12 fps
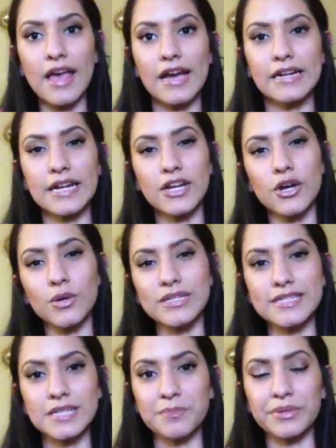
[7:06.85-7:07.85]
And I know in
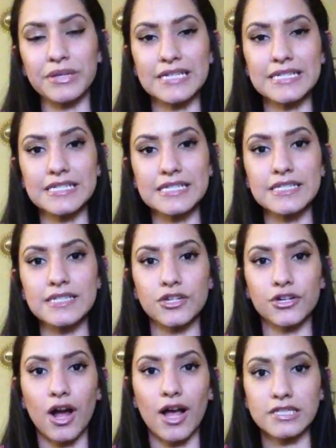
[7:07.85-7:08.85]
some places
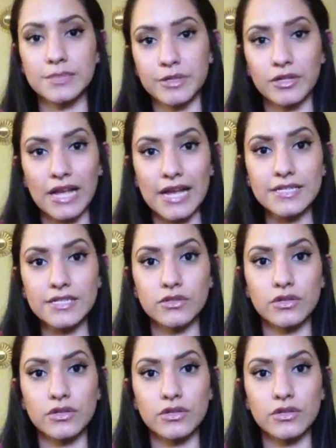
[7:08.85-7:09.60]
you're hospitalized.